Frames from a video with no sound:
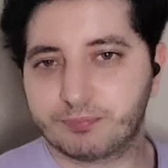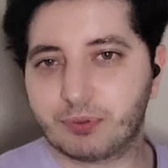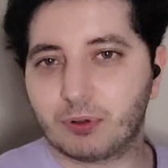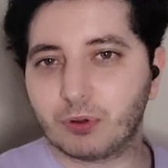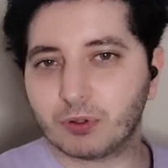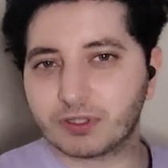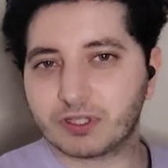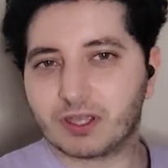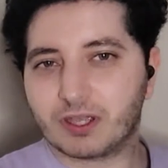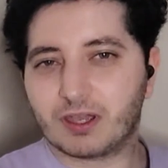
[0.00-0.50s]

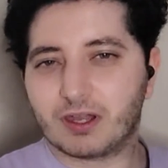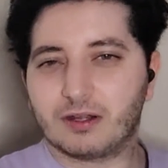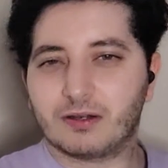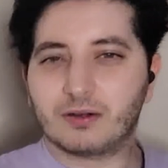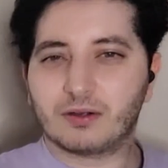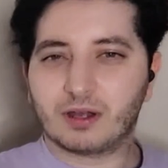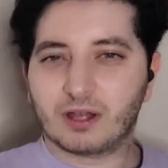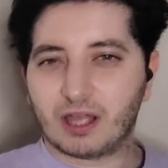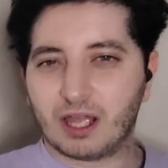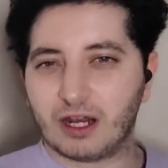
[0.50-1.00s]
Pause again.
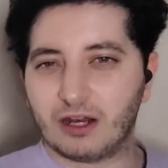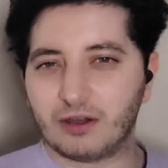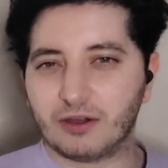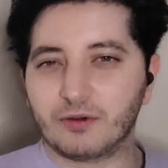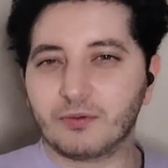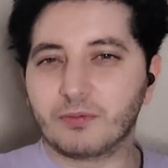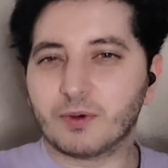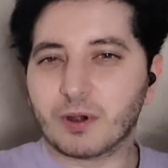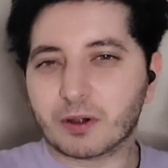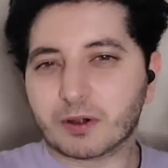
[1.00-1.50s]
Hello.
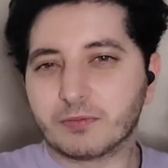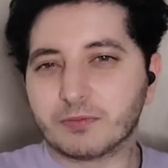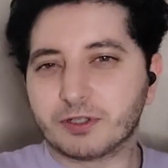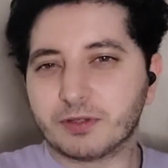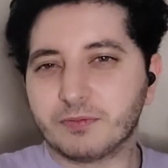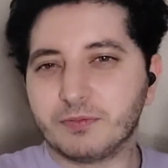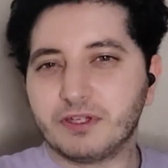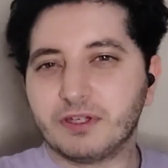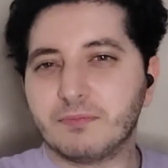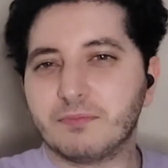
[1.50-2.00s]
Welcome to
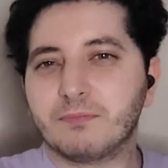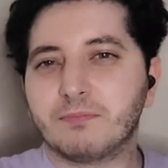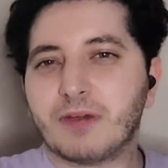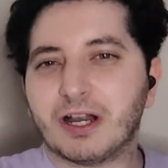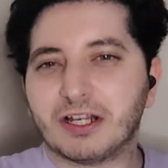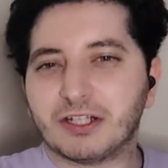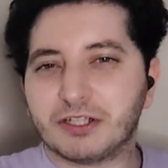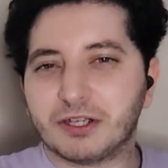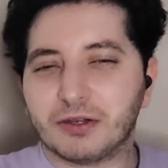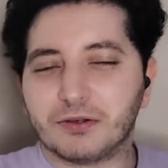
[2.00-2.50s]

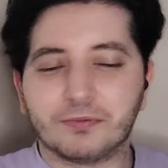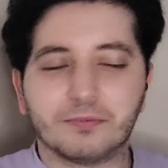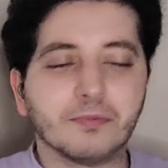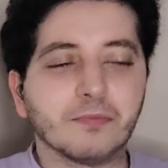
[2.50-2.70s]
my show.